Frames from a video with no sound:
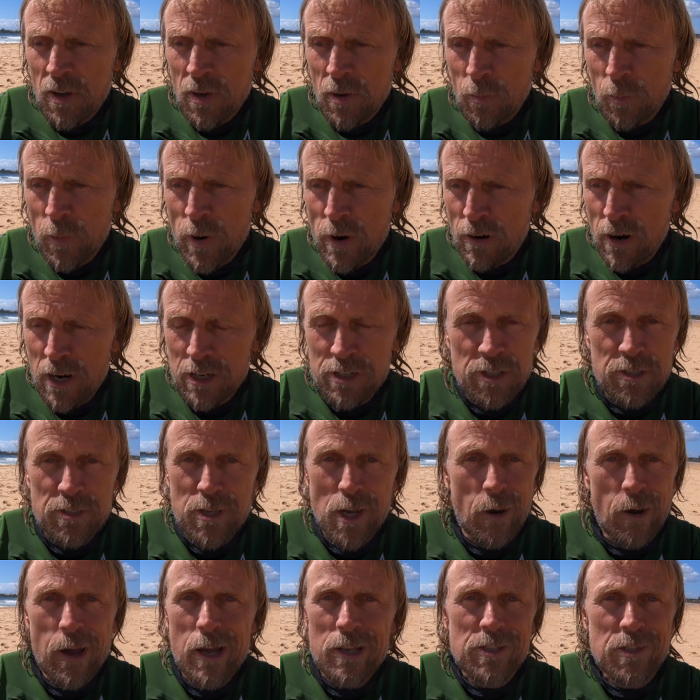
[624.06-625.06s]
where I just
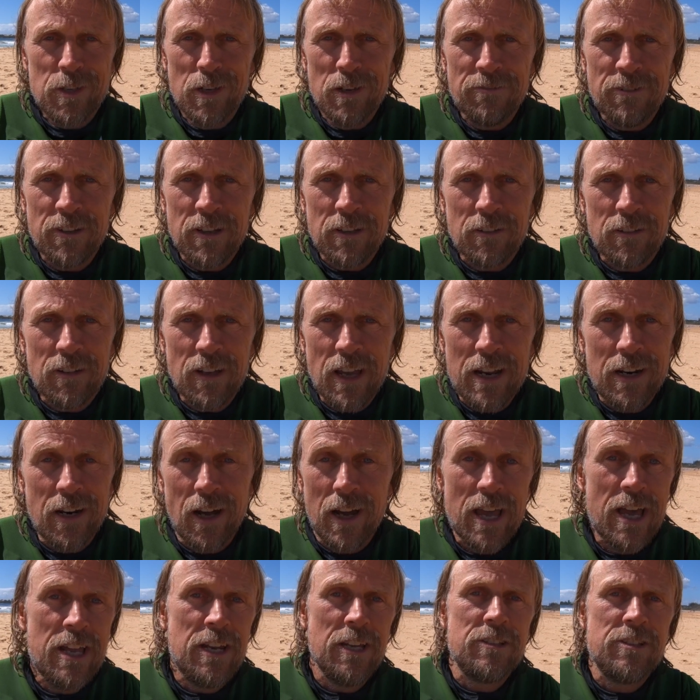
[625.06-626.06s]
go out surfing and
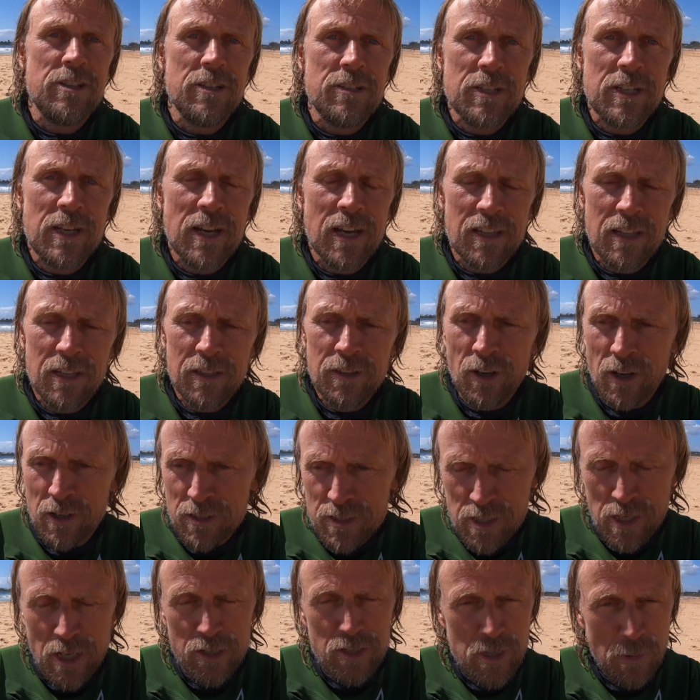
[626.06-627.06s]
I edit it together.
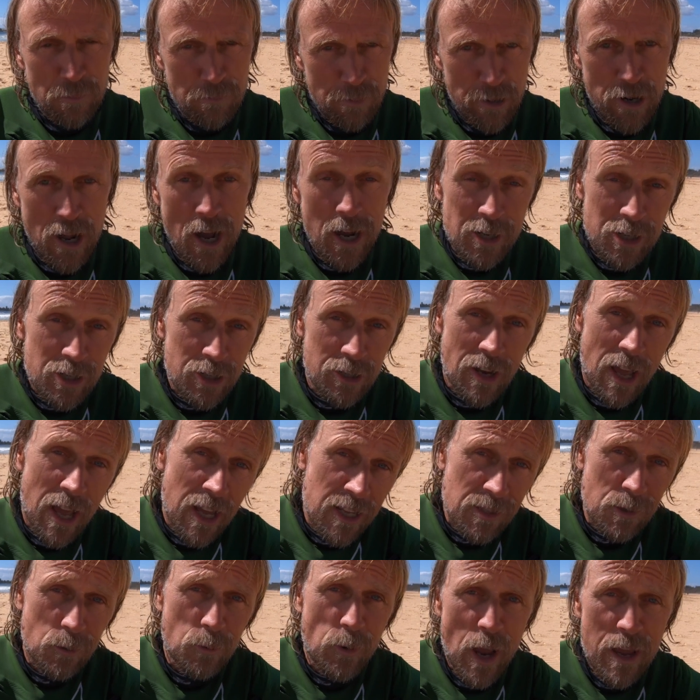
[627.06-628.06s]
Not such a production
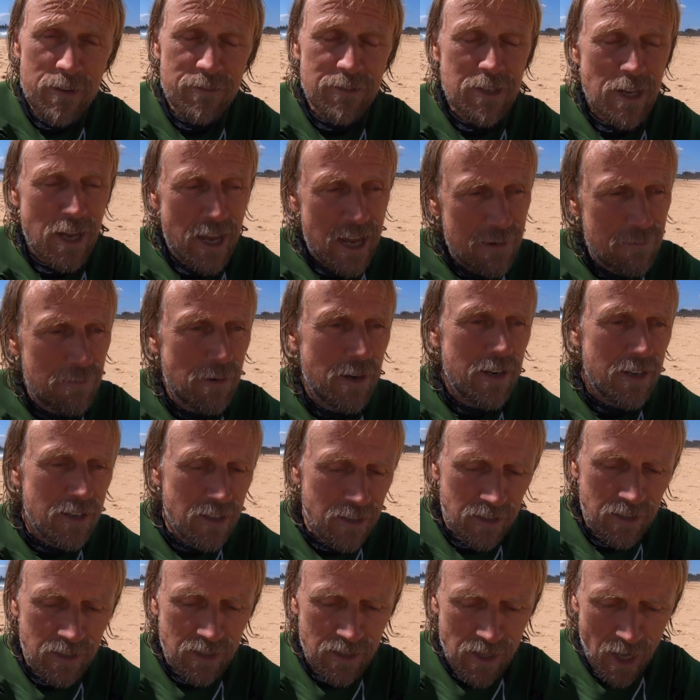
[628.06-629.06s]
as a wave a day, but
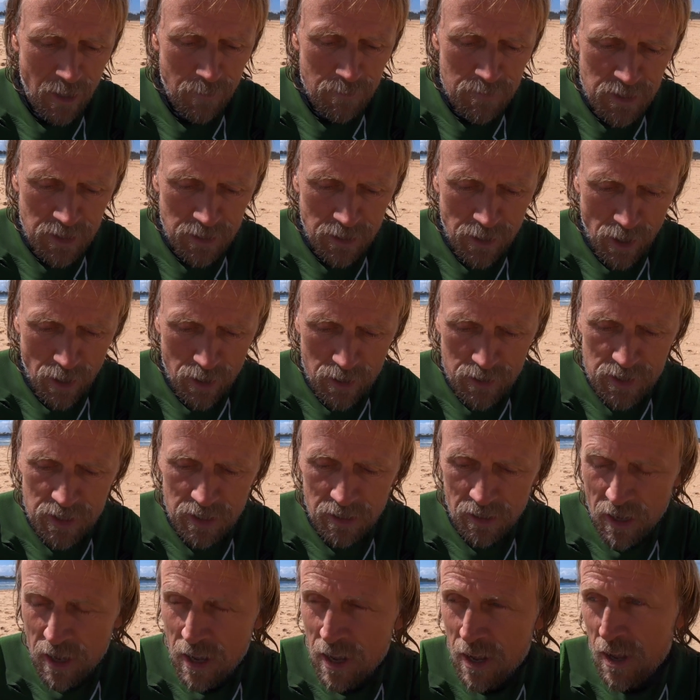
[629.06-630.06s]
it comes and goes,
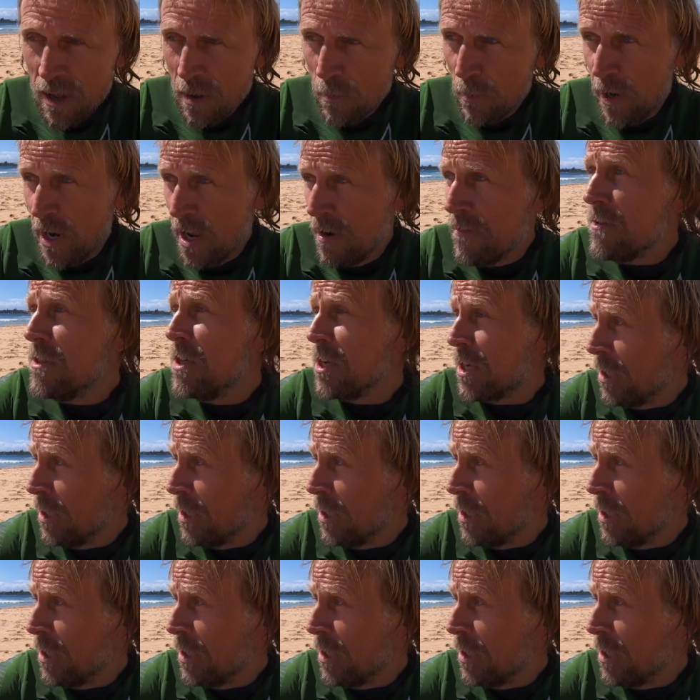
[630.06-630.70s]
and whenever the